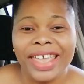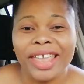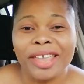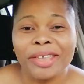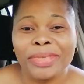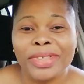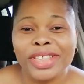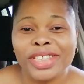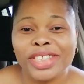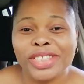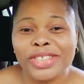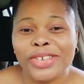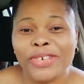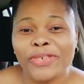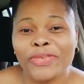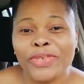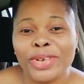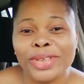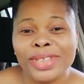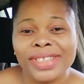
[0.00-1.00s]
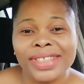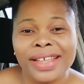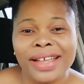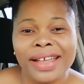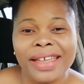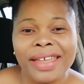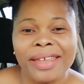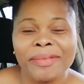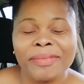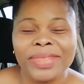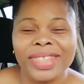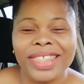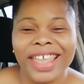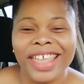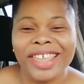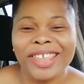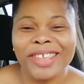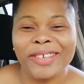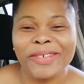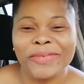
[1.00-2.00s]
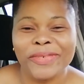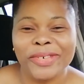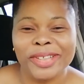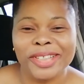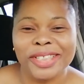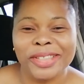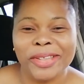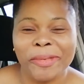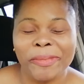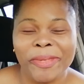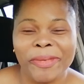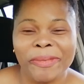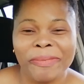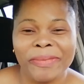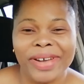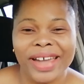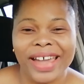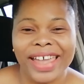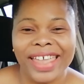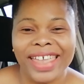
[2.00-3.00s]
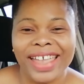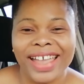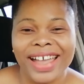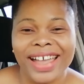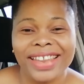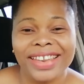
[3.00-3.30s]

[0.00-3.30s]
If this is your first time, thank you for stopping by.